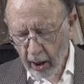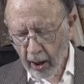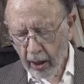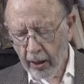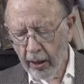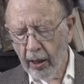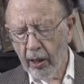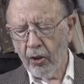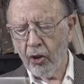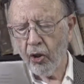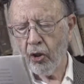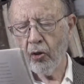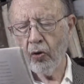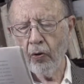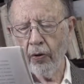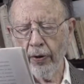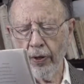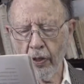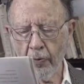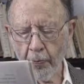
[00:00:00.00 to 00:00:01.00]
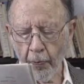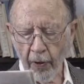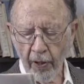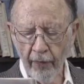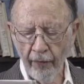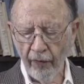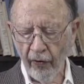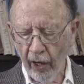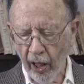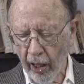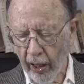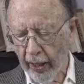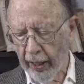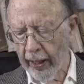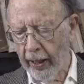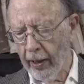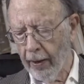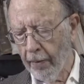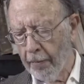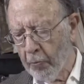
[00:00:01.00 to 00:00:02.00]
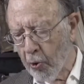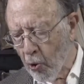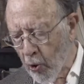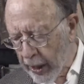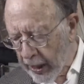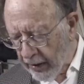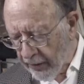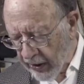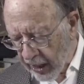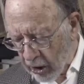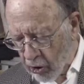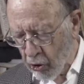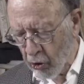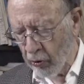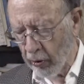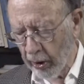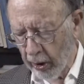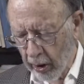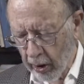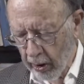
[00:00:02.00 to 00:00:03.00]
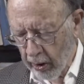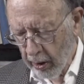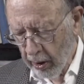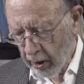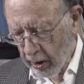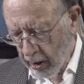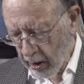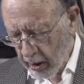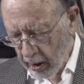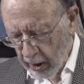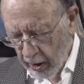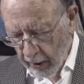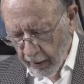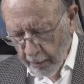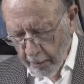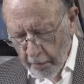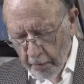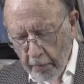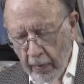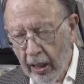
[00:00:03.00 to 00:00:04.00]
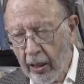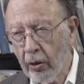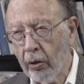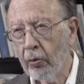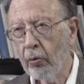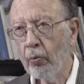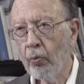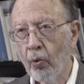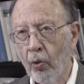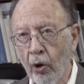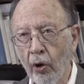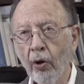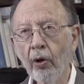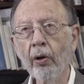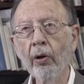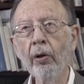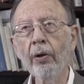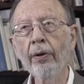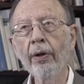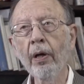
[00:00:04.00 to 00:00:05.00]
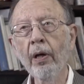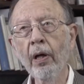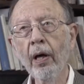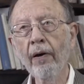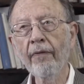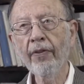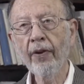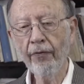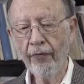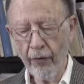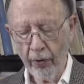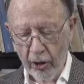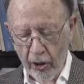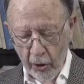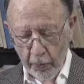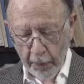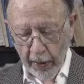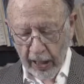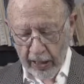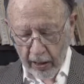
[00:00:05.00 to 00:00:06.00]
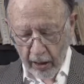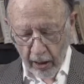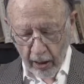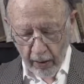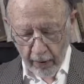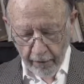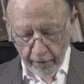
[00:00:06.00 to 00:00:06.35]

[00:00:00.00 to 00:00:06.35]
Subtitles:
These stories provide a point of entry into the mental world of the French peasant,